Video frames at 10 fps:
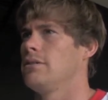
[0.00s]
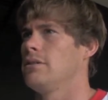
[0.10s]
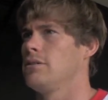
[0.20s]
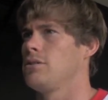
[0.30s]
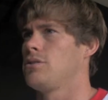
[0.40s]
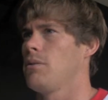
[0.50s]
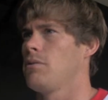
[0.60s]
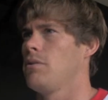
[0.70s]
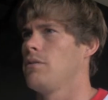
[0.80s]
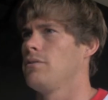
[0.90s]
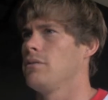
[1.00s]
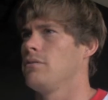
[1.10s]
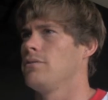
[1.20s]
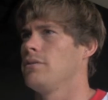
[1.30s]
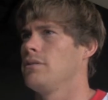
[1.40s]
They just drop them off at the
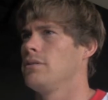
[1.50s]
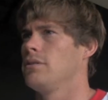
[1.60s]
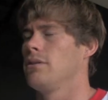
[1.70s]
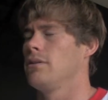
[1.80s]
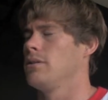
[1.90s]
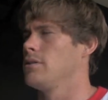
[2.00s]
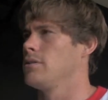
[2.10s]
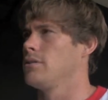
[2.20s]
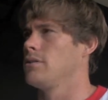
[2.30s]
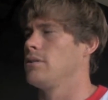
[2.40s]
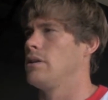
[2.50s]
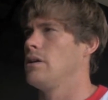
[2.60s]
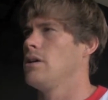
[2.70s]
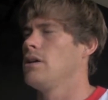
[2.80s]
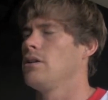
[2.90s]
orphanage. I mean, it's just
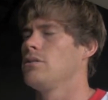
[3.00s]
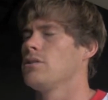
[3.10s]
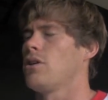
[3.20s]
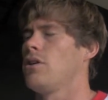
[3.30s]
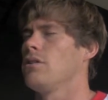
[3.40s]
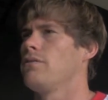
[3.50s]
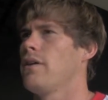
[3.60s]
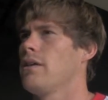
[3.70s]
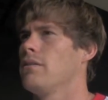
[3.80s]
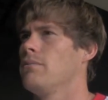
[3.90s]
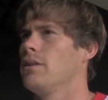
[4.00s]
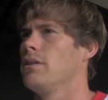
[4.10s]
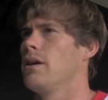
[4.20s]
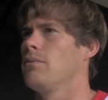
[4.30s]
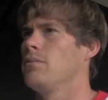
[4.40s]
it's just hard to fathom
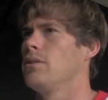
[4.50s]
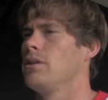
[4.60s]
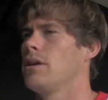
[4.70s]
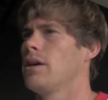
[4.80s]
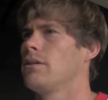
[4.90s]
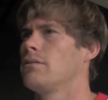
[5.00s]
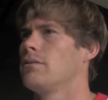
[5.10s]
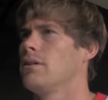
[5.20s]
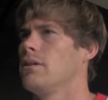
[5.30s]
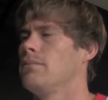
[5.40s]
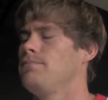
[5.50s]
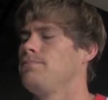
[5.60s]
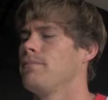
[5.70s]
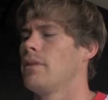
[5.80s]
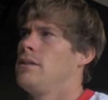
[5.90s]
that that would be the case. Um,
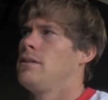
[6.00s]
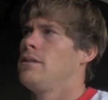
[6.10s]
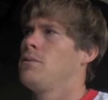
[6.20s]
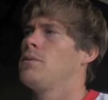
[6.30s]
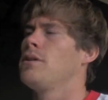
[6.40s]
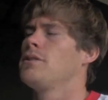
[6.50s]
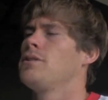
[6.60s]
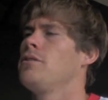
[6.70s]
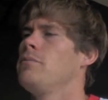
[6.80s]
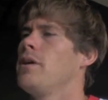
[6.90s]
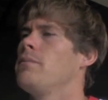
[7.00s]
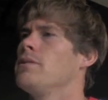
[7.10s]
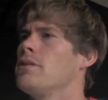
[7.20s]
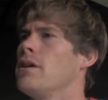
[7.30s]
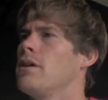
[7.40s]
there were two
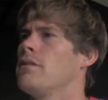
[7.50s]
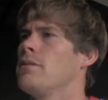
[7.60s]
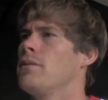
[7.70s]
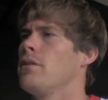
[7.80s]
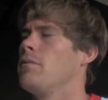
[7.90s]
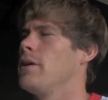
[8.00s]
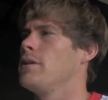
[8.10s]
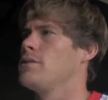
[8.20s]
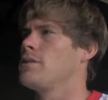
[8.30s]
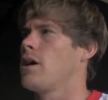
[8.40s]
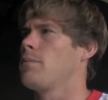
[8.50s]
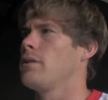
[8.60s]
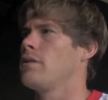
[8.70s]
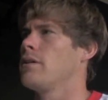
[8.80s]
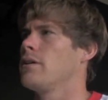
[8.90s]
babies there that really made you stop
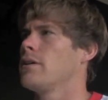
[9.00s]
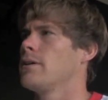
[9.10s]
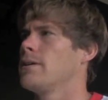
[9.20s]
and think